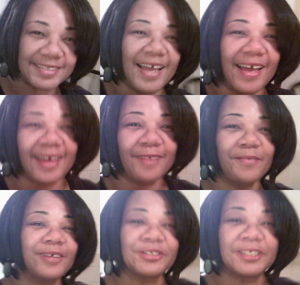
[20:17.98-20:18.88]
time,
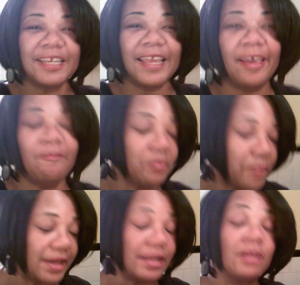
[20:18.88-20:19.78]
I'll see
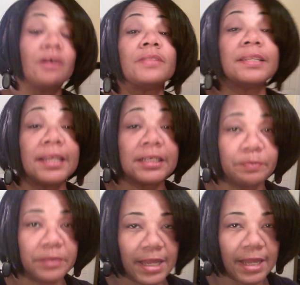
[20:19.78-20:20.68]
everybody on the
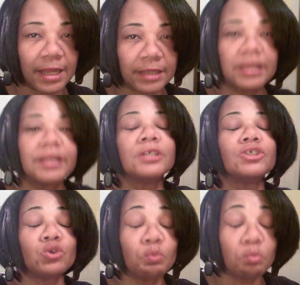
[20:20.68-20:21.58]
next vlog
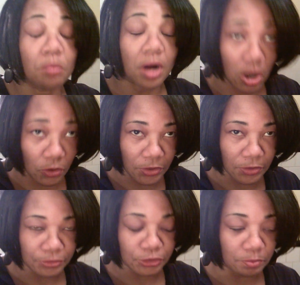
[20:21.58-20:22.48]

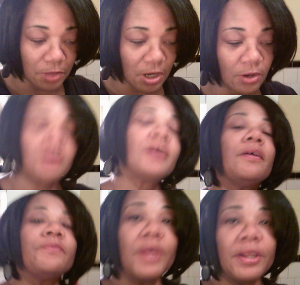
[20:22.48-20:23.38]
tomorrow.
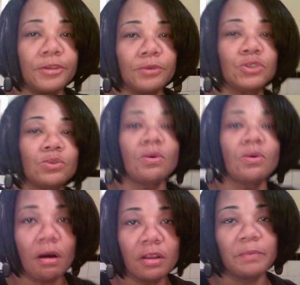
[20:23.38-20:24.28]
Thank you to
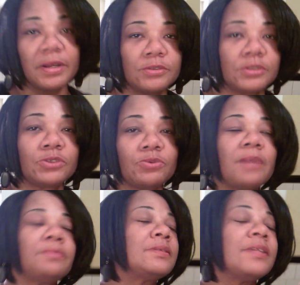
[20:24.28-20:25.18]
all of my new
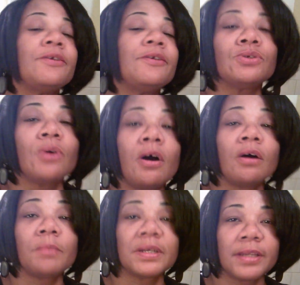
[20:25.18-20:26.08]
subscribers. Thank you to
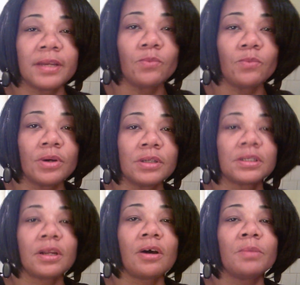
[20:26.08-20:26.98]
all my day ones
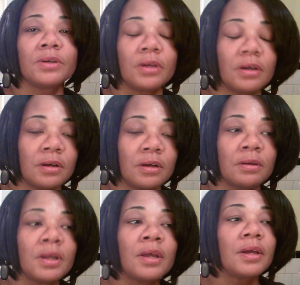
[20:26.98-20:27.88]
and all my
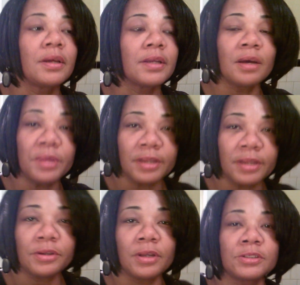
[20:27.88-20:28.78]
coming
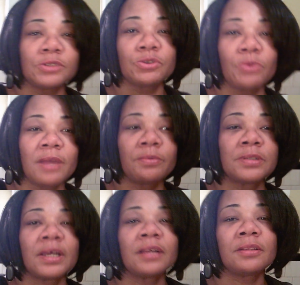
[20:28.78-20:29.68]
in subscribers.
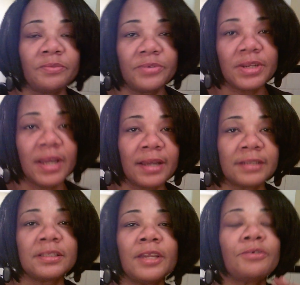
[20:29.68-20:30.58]
I love you
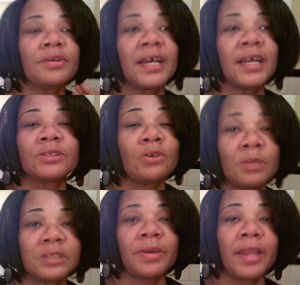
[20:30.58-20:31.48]
guys. Thank you guys so
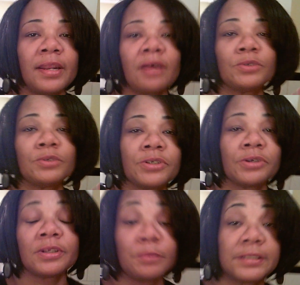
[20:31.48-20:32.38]
much for hanging out with your
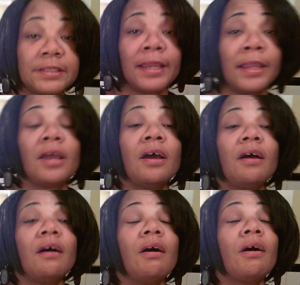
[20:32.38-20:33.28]
girl Emma today
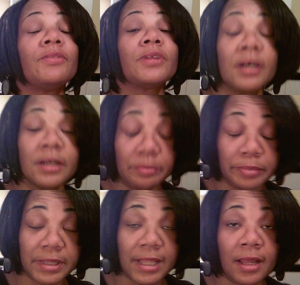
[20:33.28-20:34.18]
on the cooking
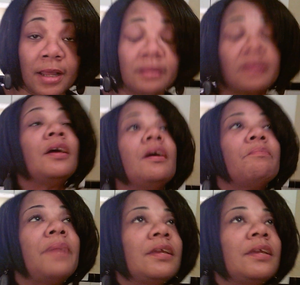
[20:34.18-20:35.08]
blog,
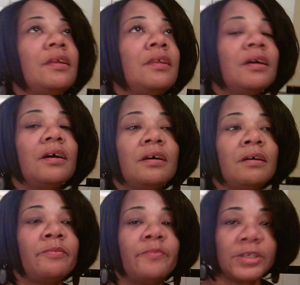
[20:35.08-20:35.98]
making
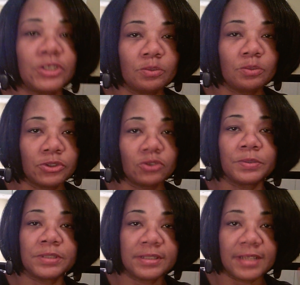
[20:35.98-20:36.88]
vegetable soup.
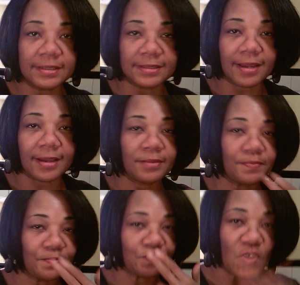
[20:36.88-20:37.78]
Until next time,
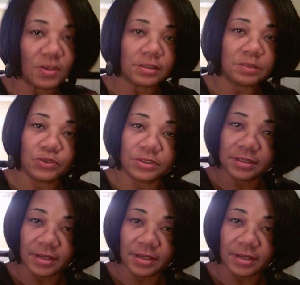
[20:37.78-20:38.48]
smooches to